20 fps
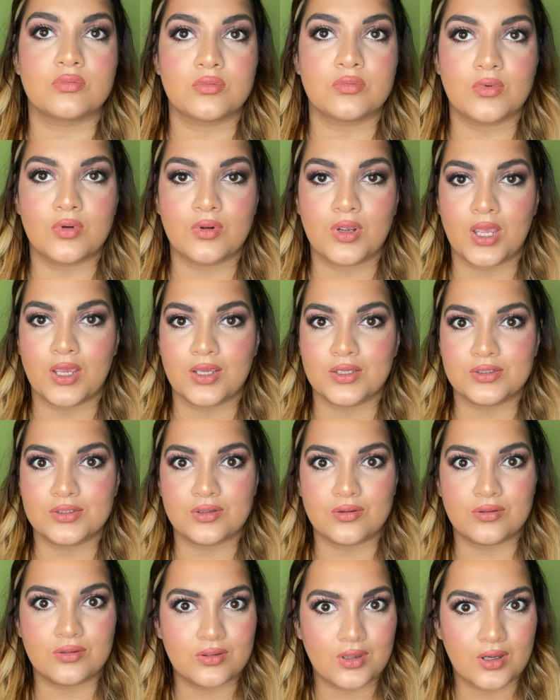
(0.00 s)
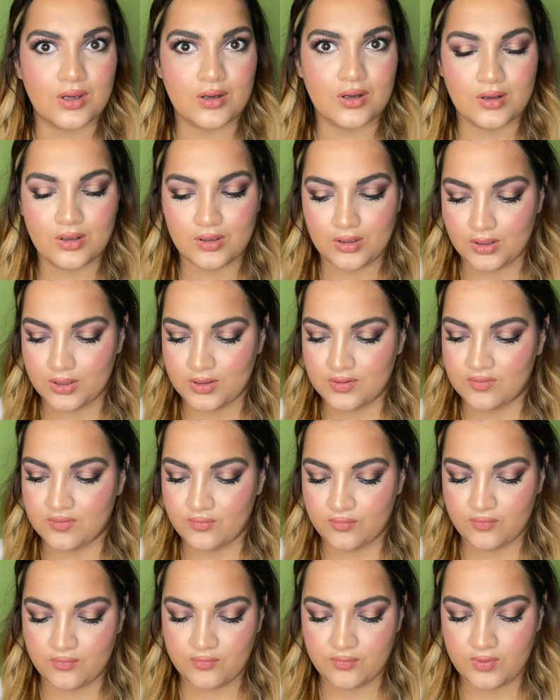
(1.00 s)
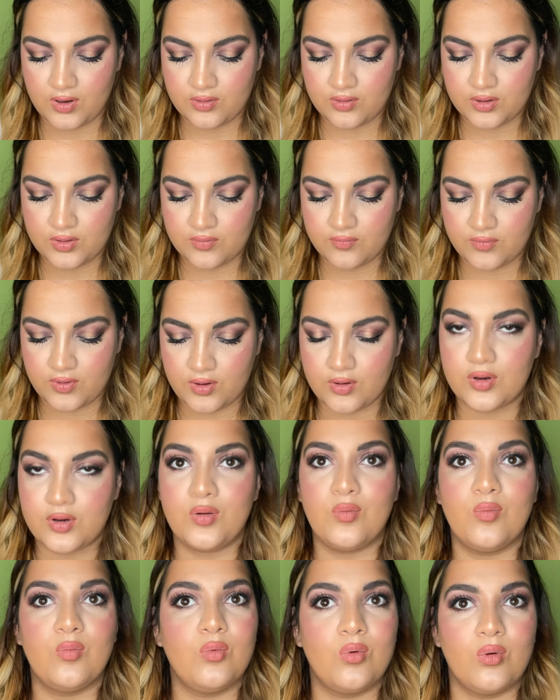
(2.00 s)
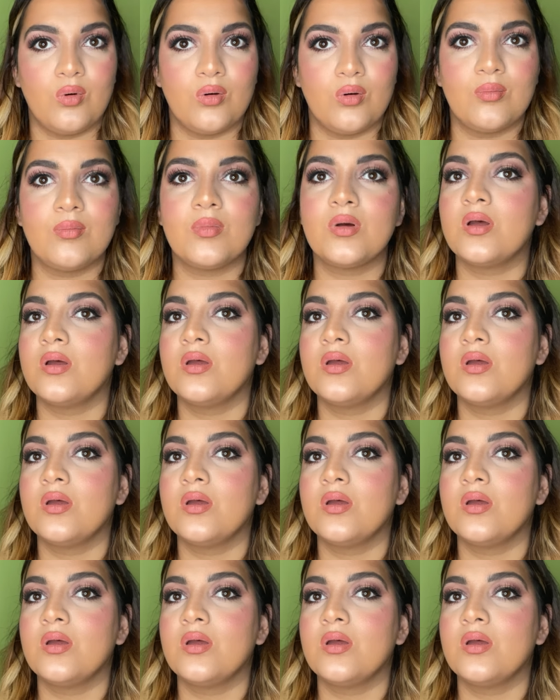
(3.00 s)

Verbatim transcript: Okay, so that colour is very, very warm.